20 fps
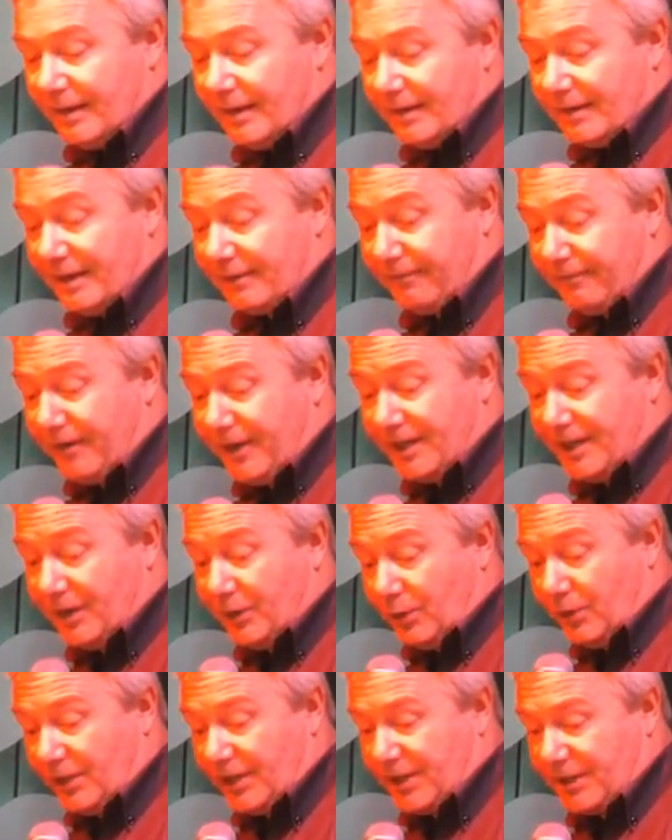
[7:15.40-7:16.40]
Then finally,
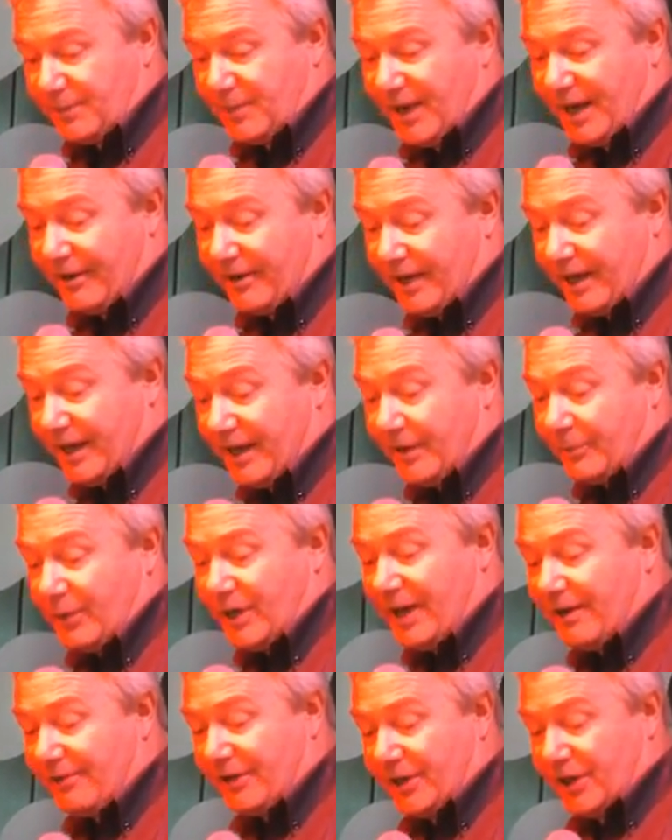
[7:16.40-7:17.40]
all of this power here, we
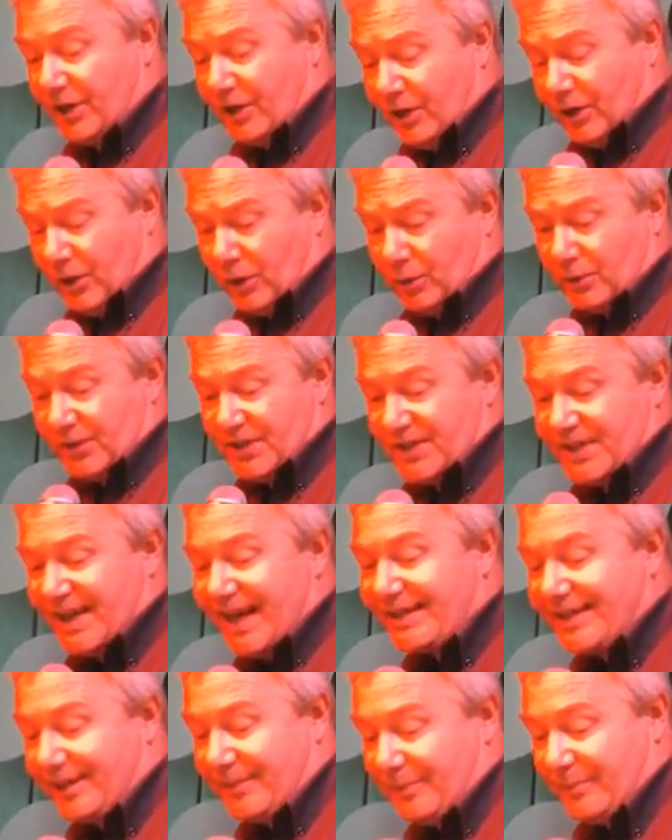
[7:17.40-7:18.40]
have a whole
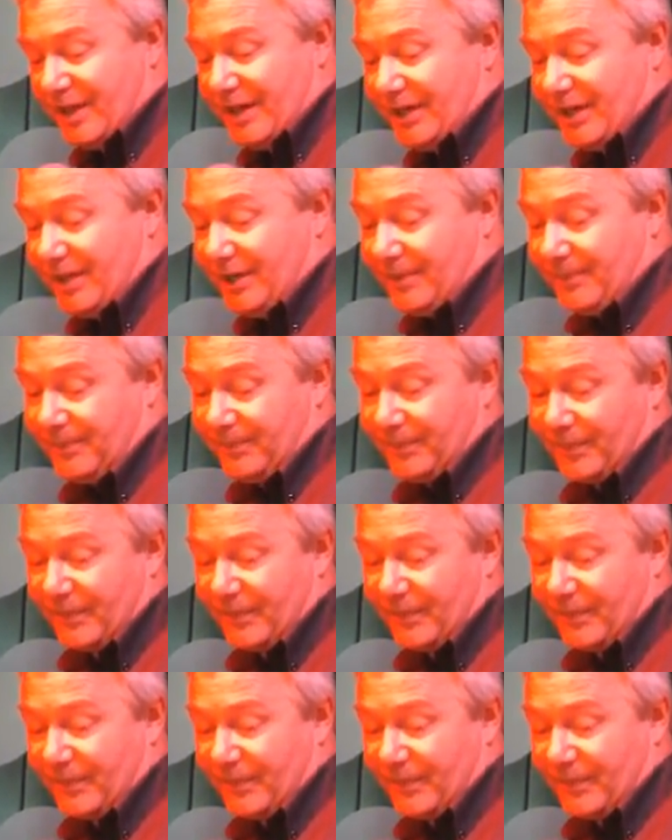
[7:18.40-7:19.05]
setup menu.